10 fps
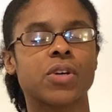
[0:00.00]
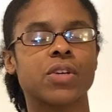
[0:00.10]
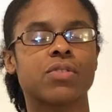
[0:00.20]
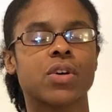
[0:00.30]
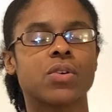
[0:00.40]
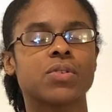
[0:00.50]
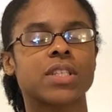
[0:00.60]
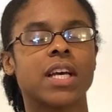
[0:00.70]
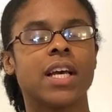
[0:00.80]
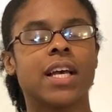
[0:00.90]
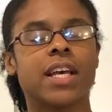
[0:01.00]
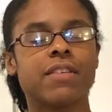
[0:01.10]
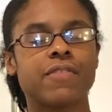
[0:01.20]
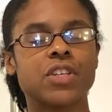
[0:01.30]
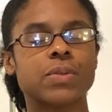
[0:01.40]
you those
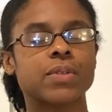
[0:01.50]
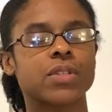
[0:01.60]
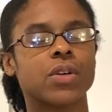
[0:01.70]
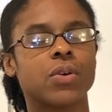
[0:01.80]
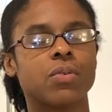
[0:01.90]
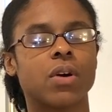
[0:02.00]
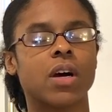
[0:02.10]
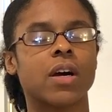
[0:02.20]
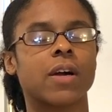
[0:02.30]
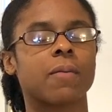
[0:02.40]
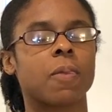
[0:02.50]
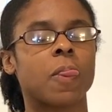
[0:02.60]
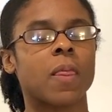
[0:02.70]
individuals who are